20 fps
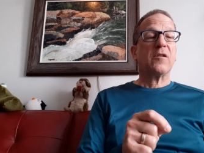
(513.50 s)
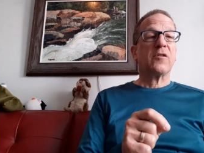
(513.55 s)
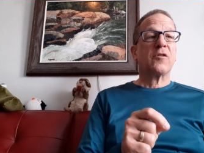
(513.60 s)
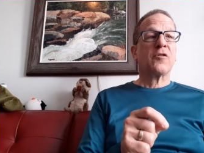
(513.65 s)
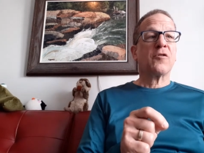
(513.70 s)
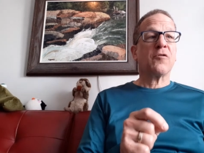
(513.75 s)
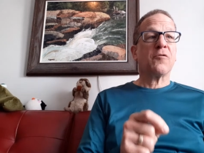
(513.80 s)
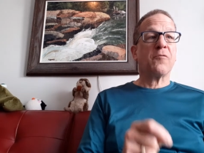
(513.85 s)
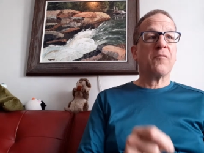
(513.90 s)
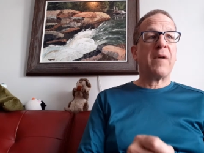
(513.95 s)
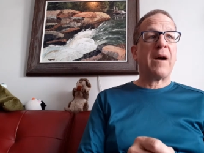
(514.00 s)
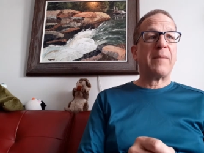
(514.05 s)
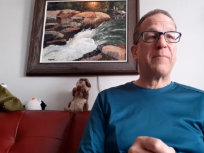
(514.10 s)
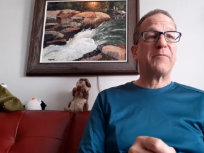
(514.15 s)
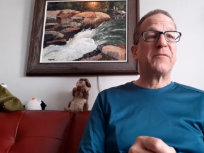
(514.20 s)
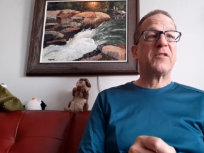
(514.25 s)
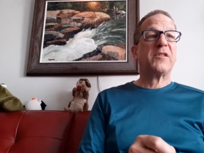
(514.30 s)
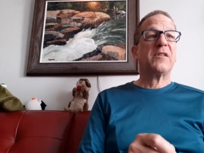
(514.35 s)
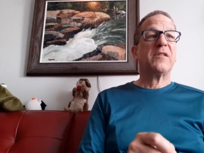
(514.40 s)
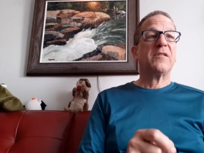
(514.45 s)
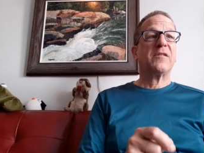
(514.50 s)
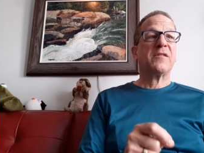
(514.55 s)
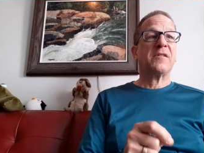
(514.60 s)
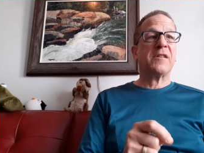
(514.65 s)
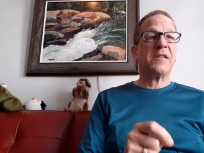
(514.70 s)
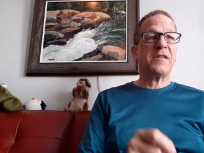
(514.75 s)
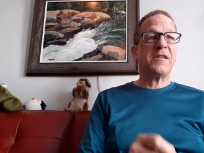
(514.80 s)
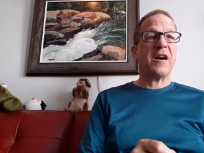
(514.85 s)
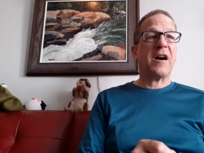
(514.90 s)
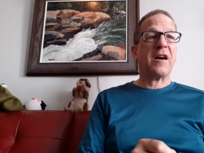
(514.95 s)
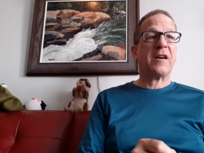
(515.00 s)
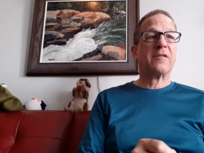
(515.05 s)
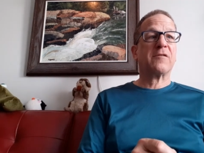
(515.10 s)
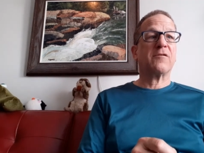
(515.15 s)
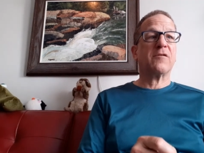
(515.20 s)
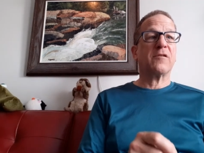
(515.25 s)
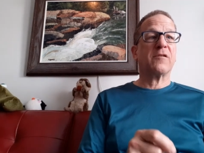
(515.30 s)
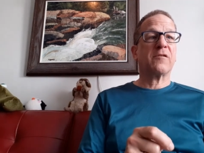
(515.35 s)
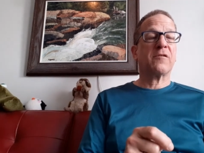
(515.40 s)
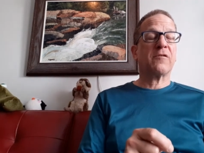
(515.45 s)
corrupt the
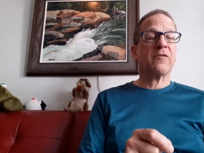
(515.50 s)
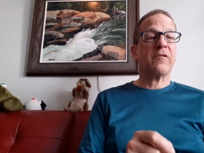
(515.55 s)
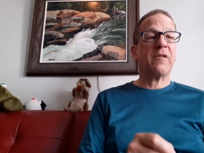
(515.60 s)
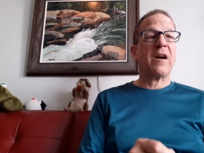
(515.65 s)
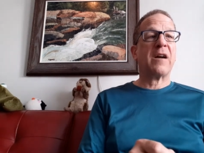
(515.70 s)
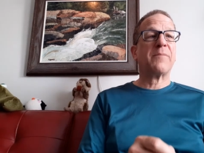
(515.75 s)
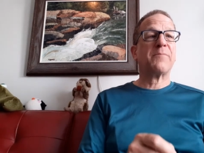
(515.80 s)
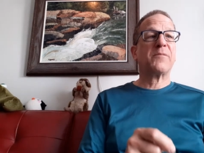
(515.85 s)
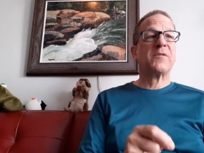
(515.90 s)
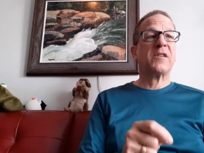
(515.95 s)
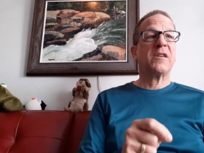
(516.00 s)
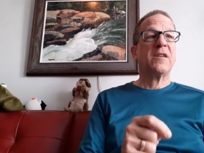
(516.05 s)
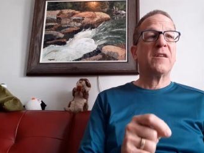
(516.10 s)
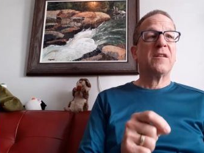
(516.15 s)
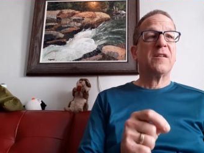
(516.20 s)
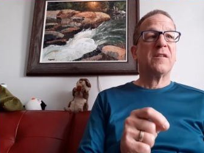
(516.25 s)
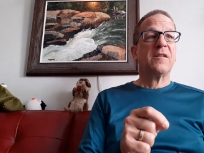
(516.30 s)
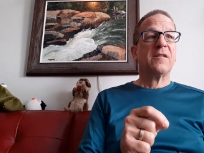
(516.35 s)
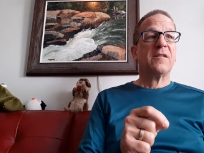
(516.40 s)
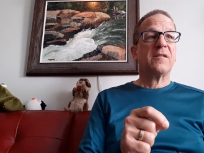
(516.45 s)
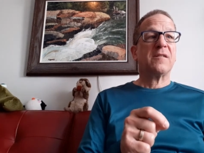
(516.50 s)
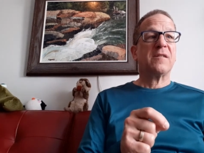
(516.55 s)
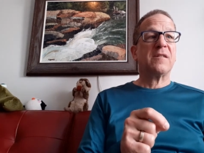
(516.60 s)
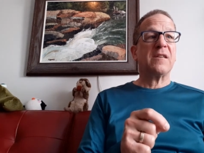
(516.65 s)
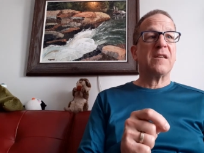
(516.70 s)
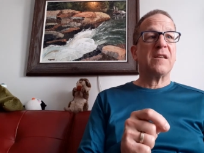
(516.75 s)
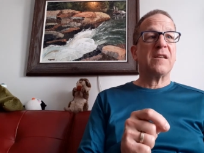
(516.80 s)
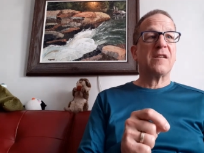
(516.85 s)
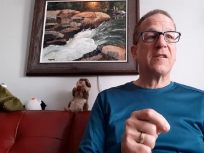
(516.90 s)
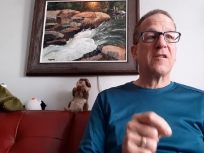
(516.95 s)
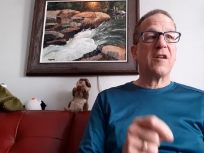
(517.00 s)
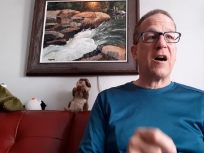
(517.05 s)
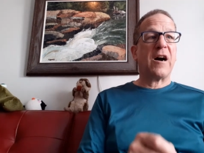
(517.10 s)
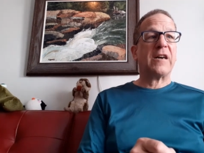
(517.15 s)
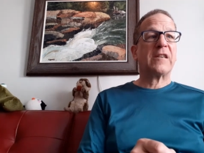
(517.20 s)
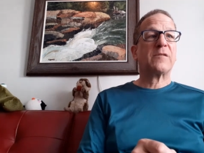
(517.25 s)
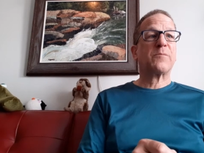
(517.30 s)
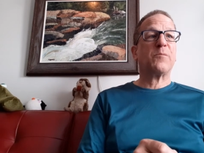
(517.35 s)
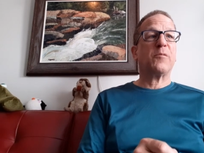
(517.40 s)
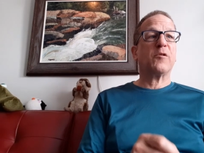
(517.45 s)
doctrine, corrupt the
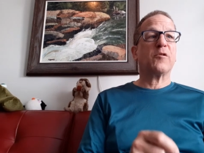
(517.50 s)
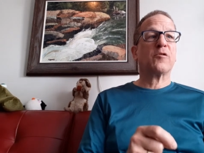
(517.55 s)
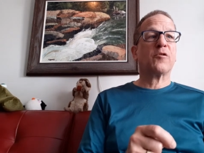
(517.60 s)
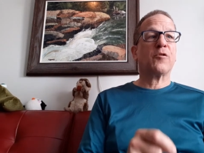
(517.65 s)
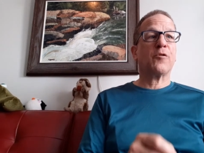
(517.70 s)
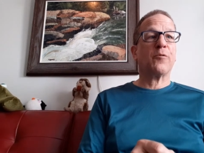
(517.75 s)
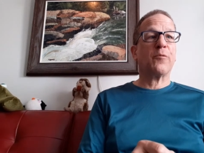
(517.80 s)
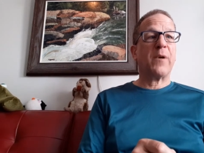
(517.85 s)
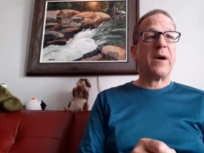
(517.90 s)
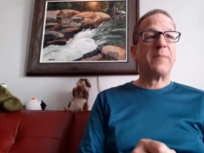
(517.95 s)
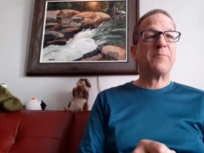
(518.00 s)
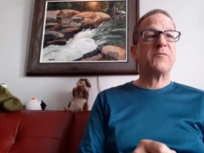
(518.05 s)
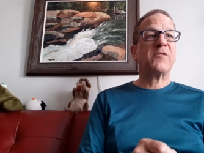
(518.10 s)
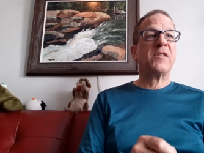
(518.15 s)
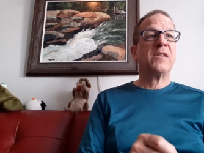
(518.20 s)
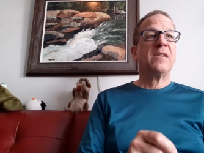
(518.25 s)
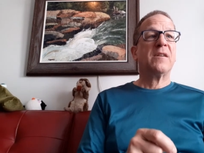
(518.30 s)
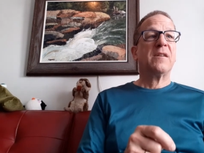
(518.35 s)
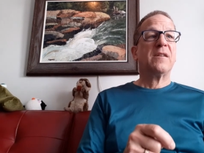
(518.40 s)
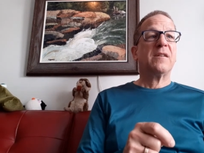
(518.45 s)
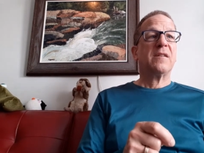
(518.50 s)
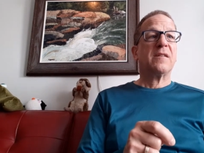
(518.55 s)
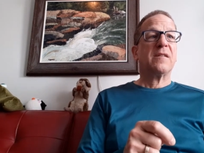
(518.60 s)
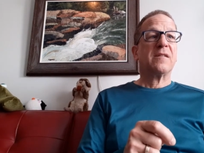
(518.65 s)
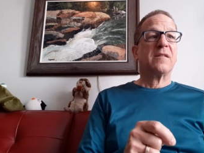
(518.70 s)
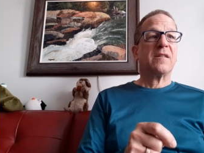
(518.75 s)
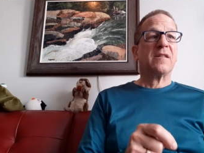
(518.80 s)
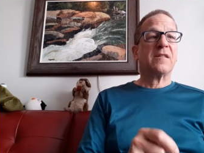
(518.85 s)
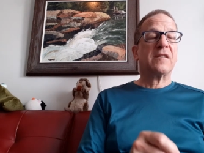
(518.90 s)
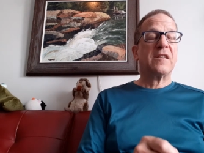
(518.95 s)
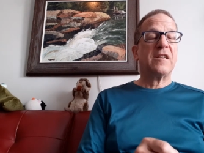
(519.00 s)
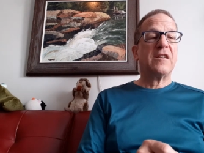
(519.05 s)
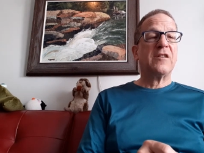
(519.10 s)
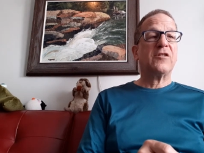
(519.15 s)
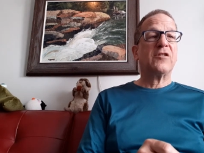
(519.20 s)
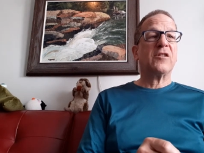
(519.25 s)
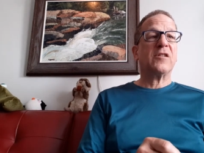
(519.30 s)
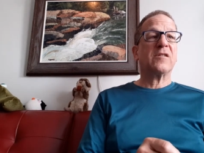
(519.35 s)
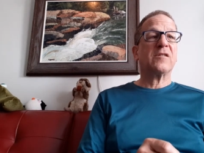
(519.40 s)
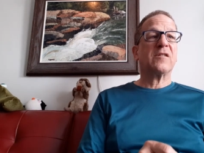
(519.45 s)
gospel, corrupt the
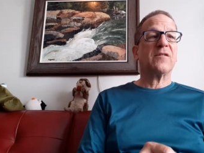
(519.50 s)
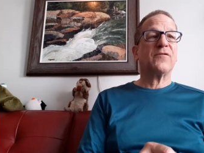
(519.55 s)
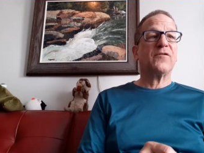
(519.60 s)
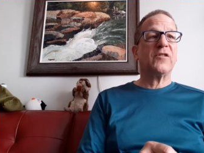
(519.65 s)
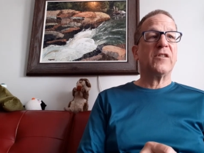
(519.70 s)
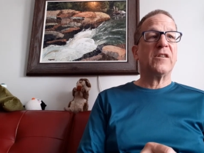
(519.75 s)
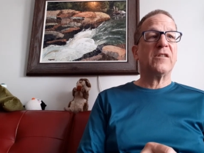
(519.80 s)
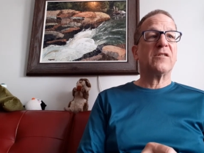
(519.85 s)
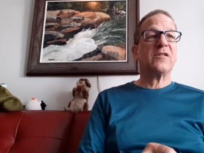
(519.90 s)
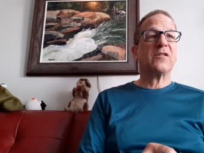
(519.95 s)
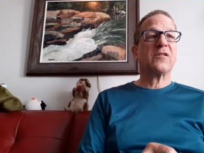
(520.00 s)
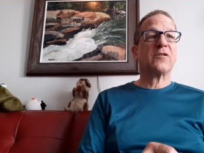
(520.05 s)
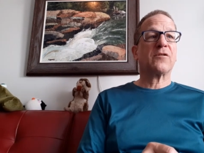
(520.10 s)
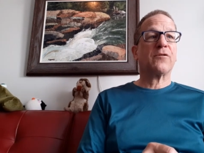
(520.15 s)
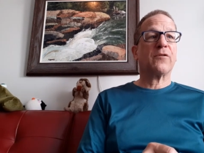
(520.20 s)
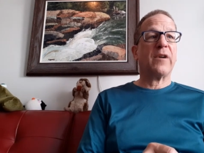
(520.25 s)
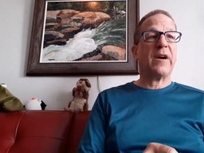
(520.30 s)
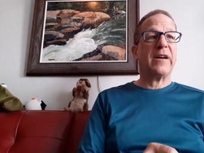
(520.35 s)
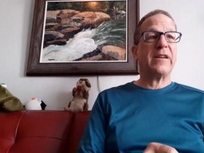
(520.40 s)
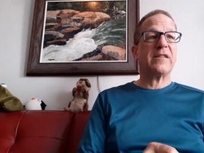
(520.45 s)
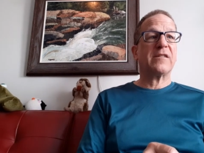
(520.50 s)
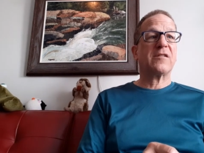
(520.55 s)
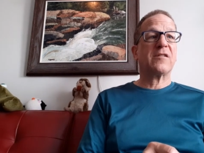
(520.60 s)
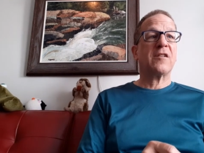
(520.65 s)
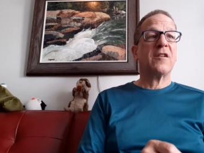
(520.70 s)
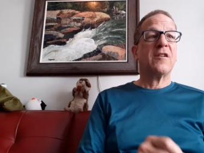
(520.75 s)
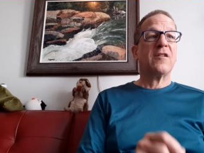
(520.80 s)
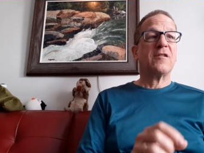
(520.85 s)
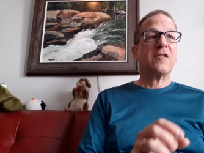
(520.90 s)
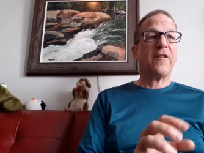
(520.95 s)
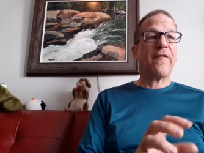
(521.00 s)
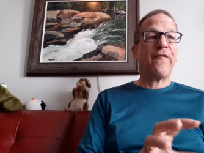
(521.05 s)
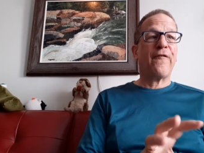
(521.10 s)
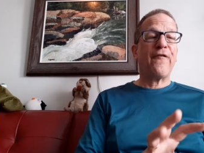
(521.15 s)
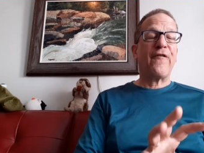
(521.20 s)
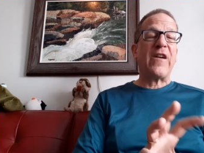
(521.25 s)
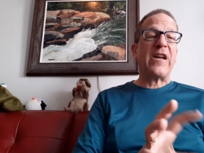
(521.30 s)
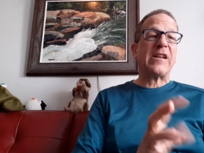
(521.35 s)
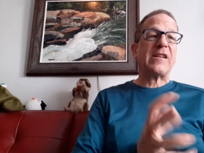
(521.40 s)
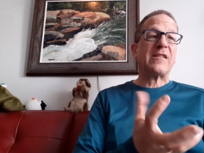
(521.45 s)
teachings of Jesus Christ to
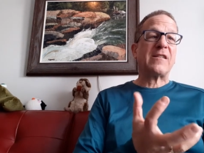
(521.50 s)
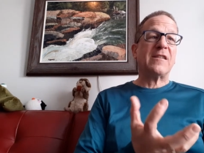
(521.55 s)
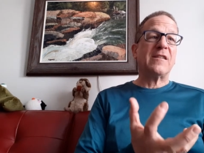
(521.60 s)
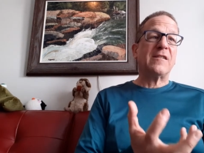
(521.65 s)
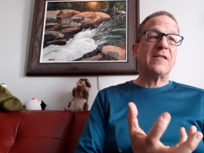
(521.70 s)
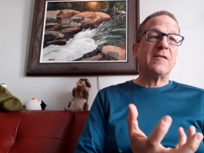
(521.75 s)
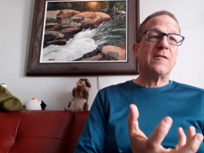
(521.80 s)
fit